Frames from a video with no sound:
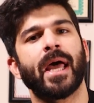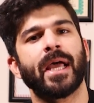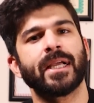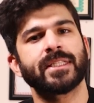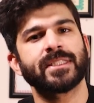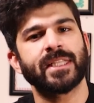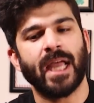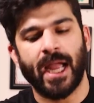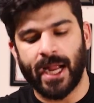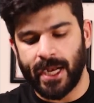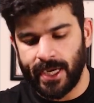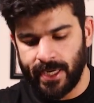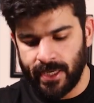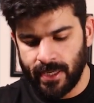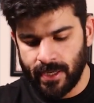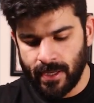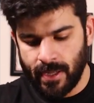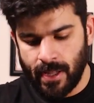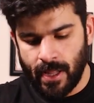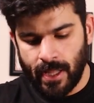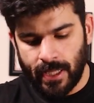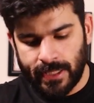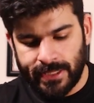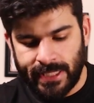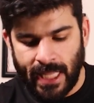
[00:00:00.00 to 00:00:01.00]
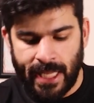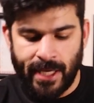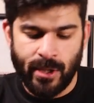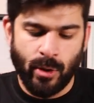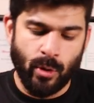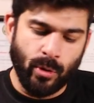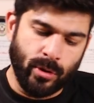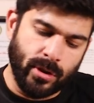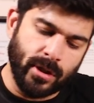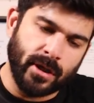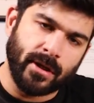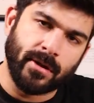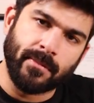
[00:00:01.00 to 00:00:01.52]
dioxide. Then
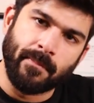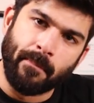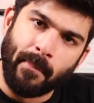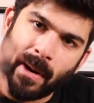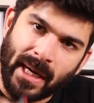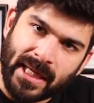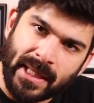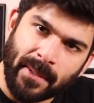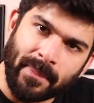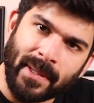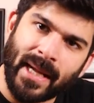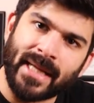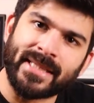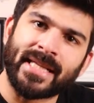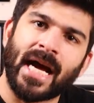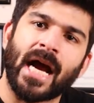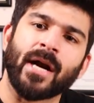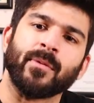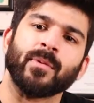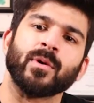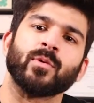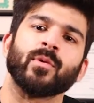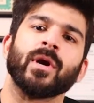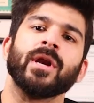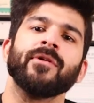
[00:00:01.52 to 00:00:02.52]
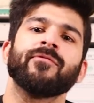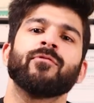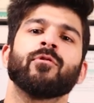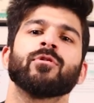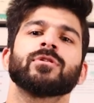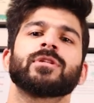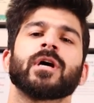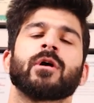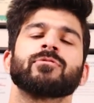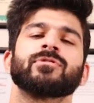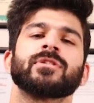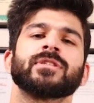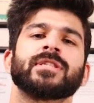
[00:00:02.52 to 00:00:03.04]
you multiply that with
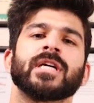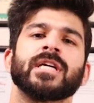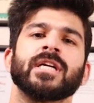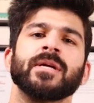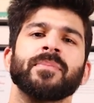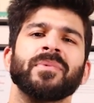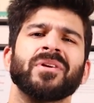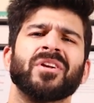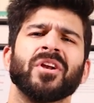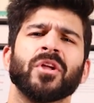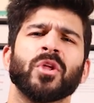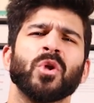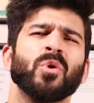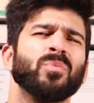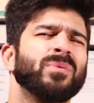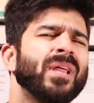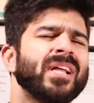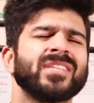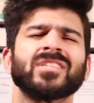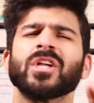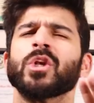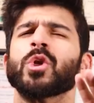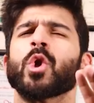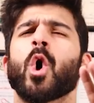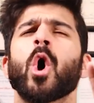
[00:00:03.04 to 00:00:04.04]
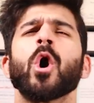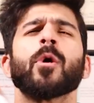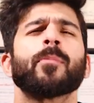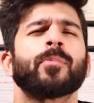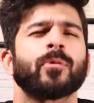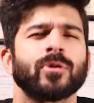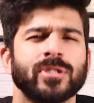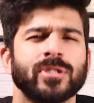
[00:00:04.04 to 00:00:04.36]
24,000 centimeter cube. That's a long